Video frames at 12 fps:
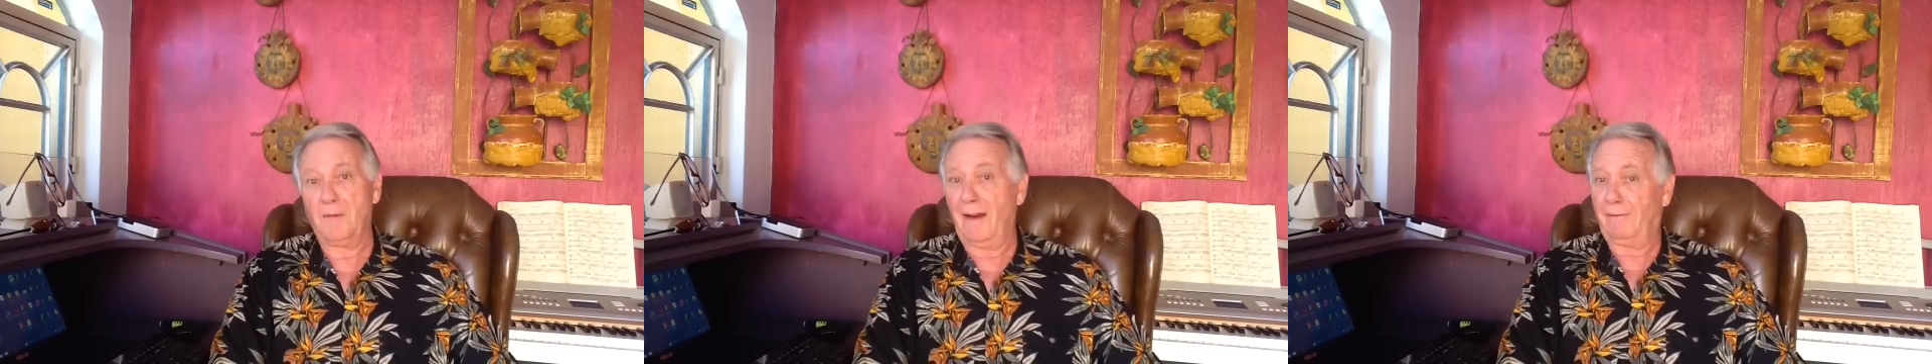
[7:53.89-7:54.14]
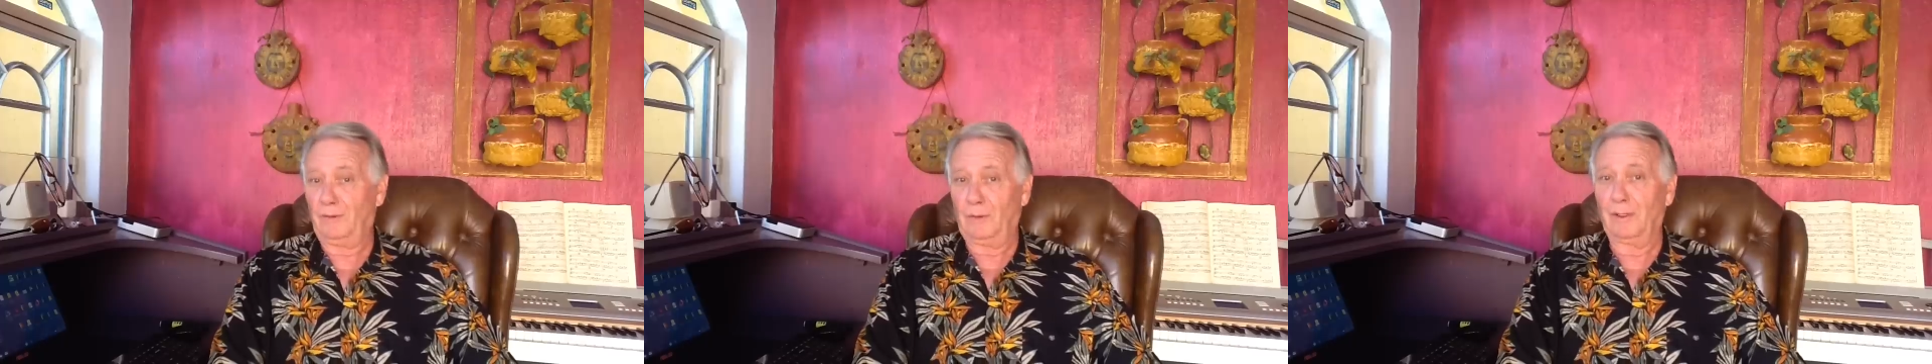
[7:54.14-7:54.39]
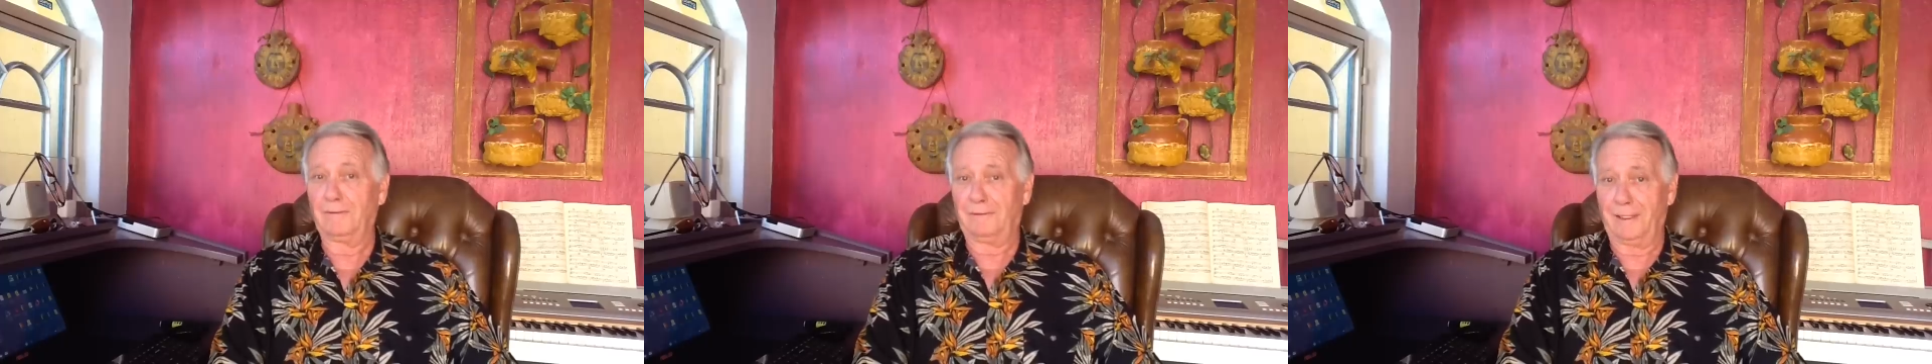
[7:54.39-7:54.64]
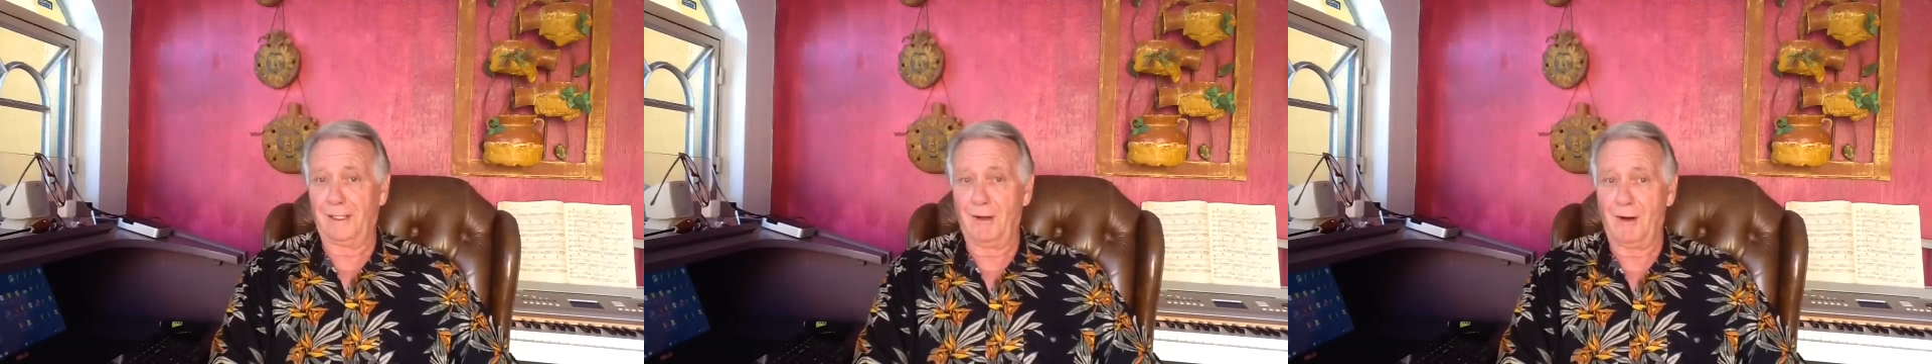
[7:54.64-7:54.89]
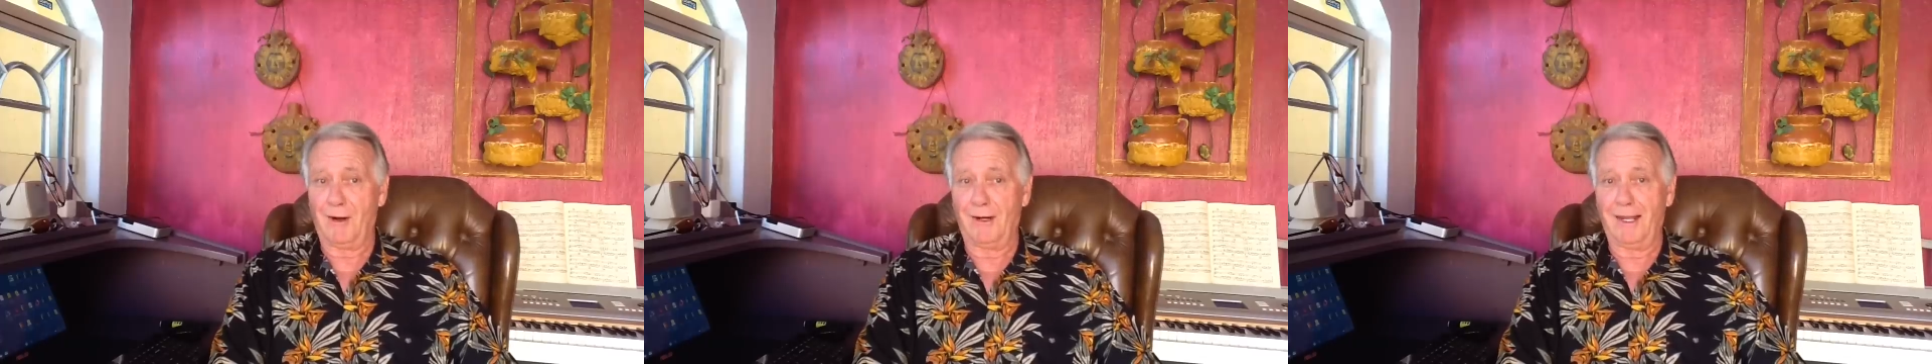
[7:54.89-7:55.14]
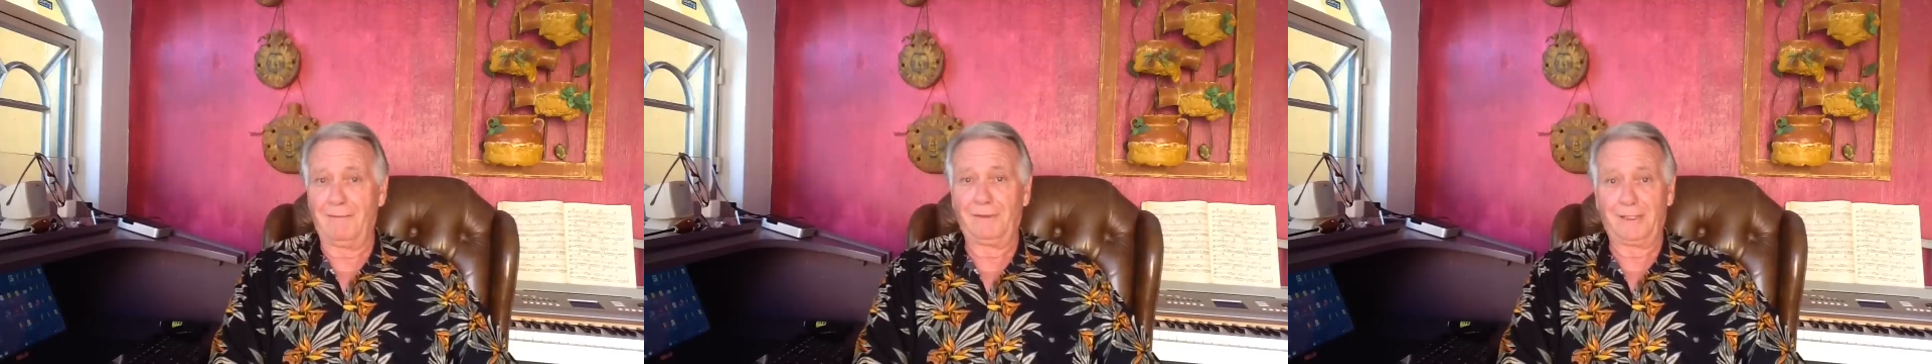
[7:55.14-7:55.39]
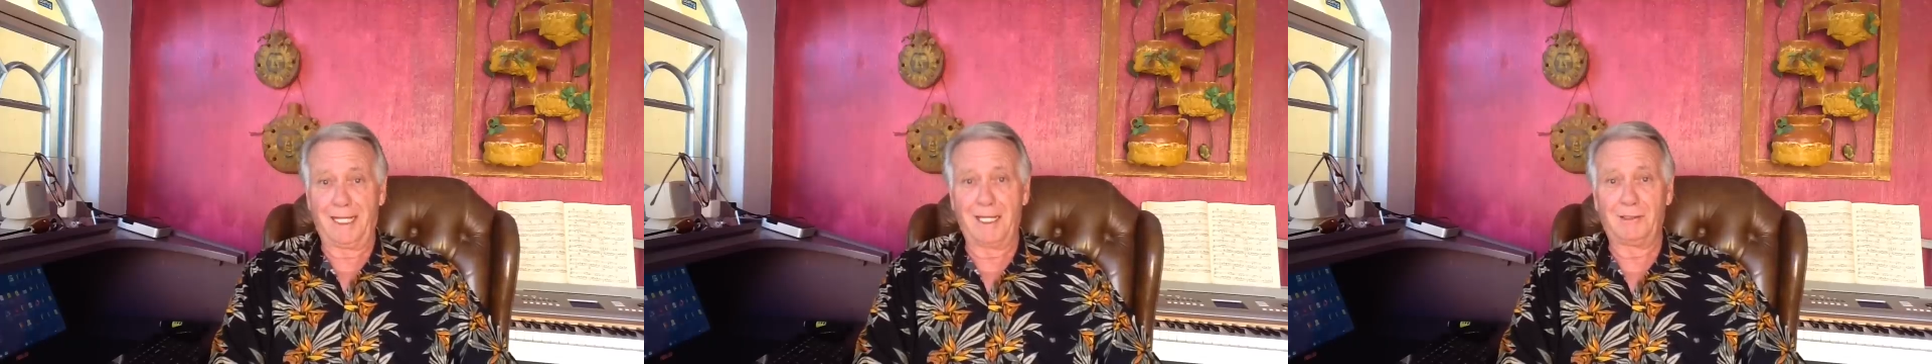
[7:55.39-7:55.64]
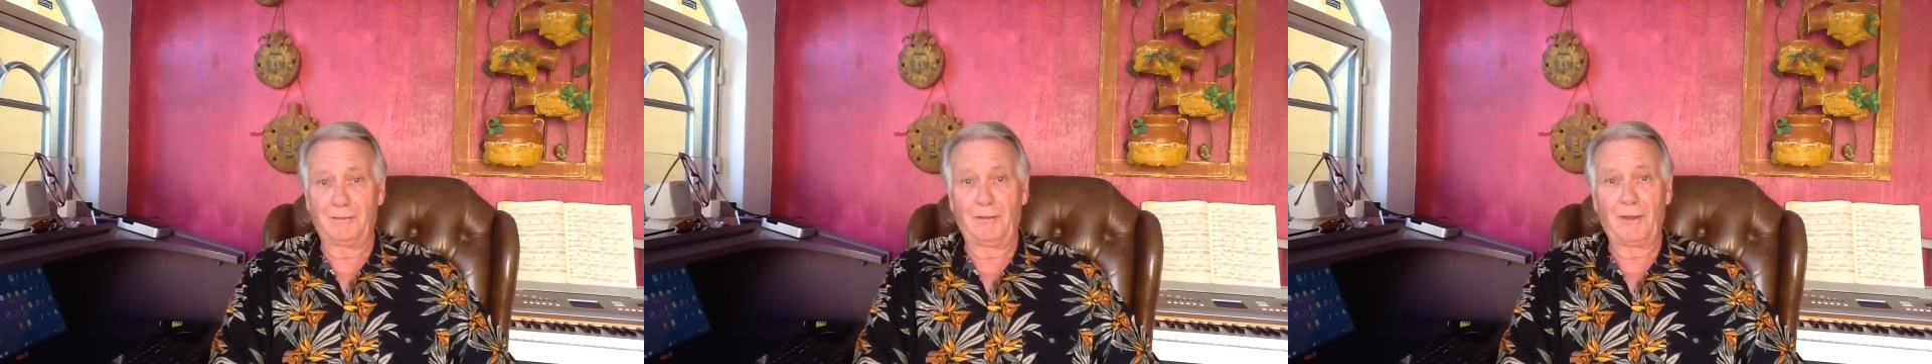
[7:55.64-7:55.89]
have to work very hard after the
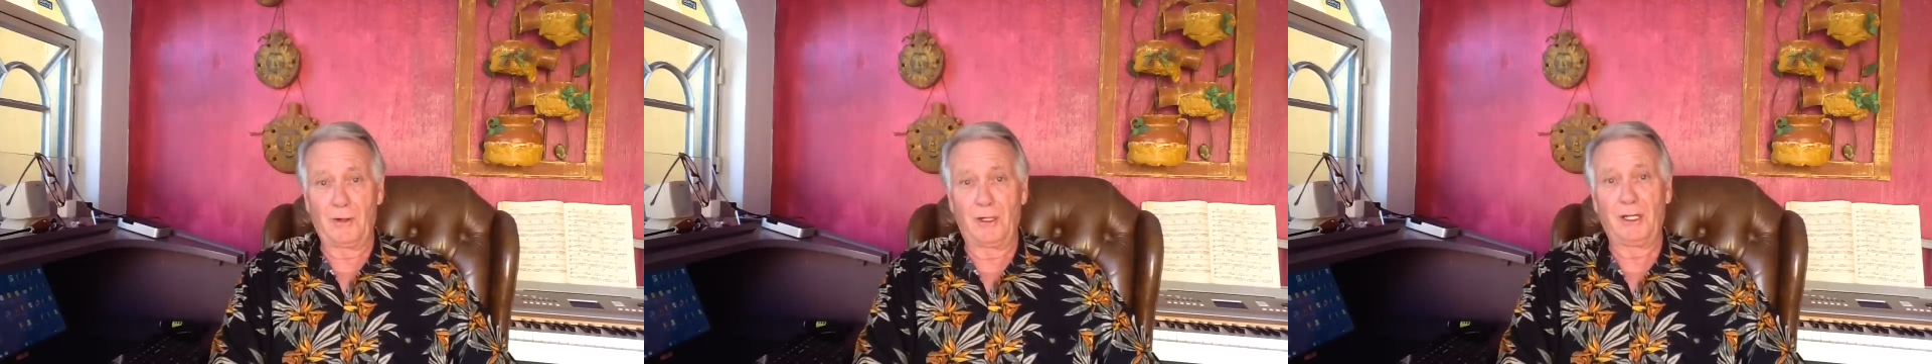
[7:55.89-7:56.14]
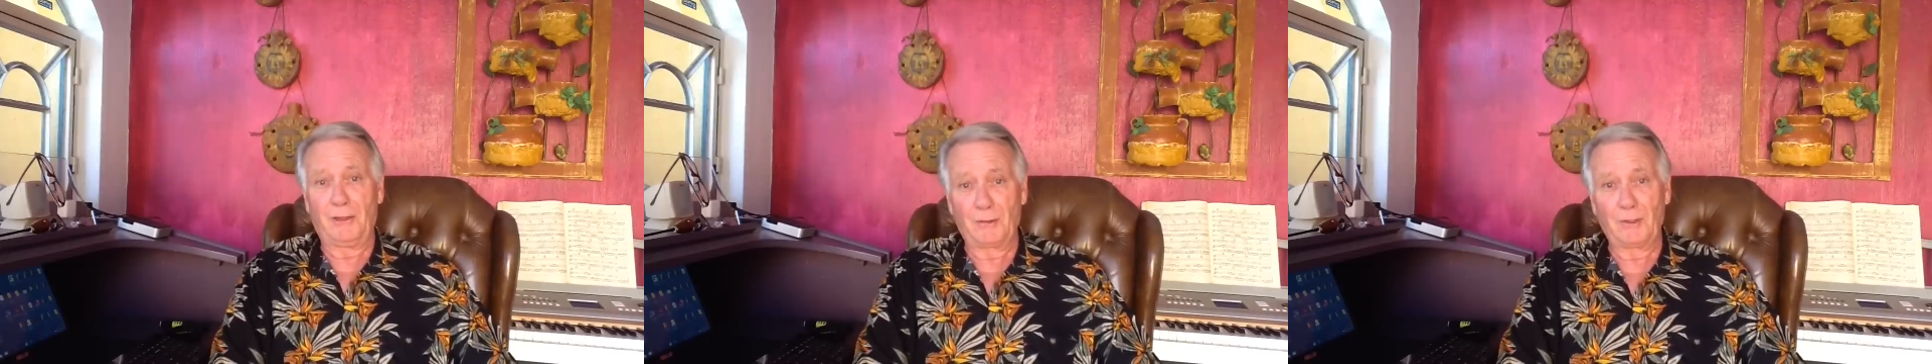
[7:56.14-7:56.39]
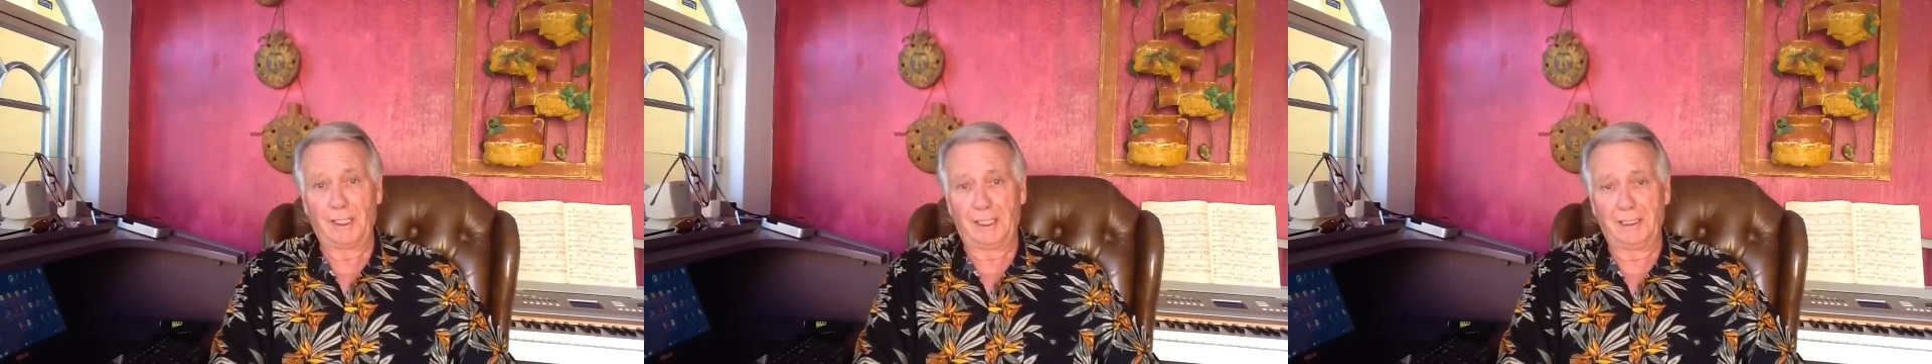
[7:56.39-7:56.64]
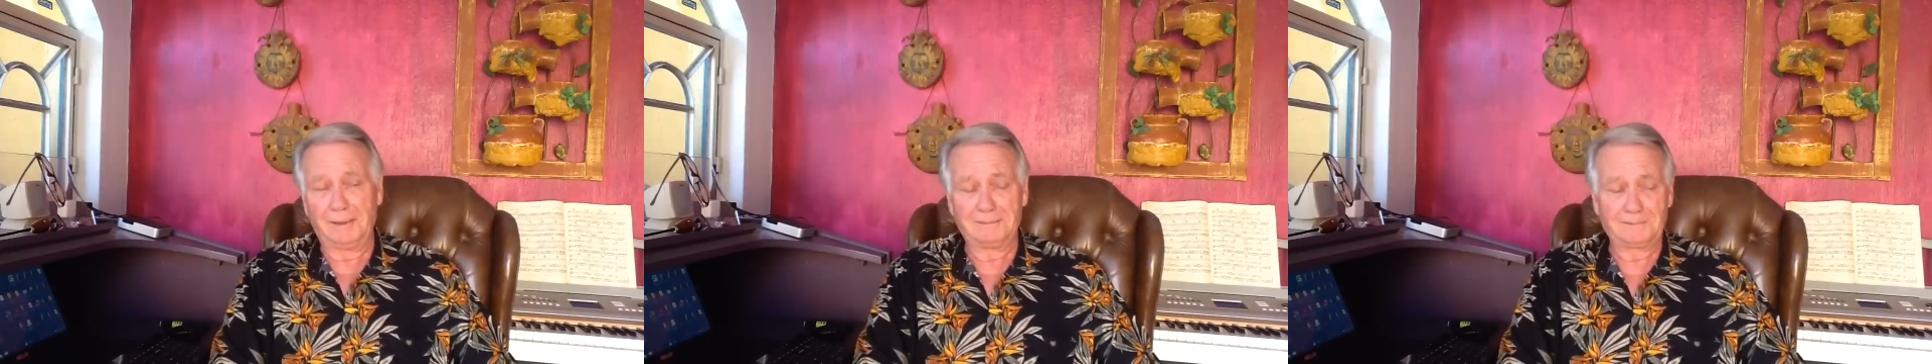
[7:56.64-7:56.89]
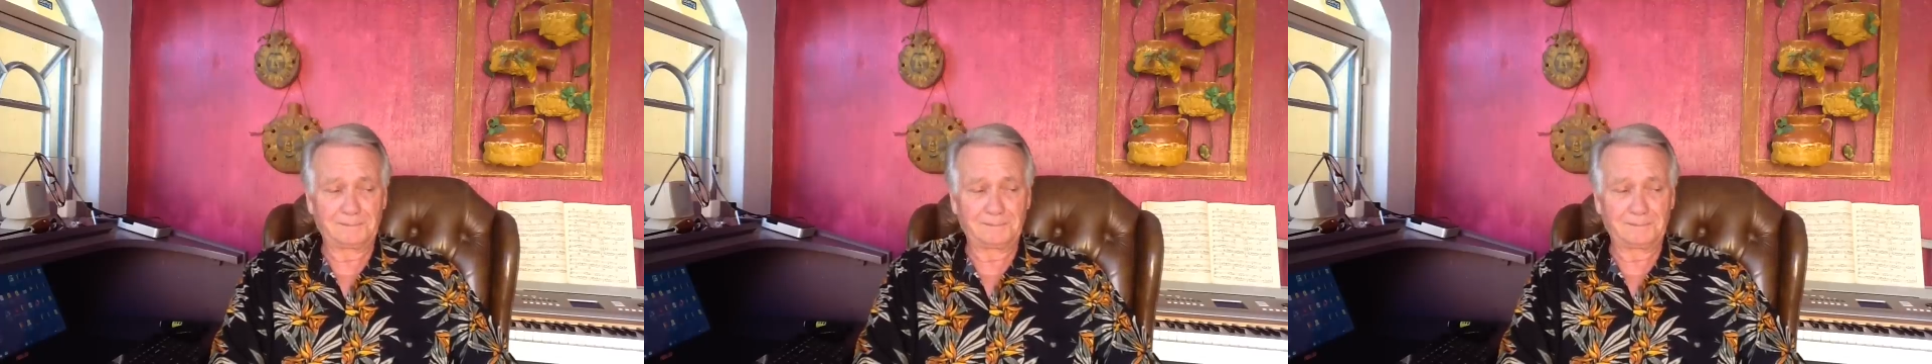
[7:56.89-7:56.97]
age of 33.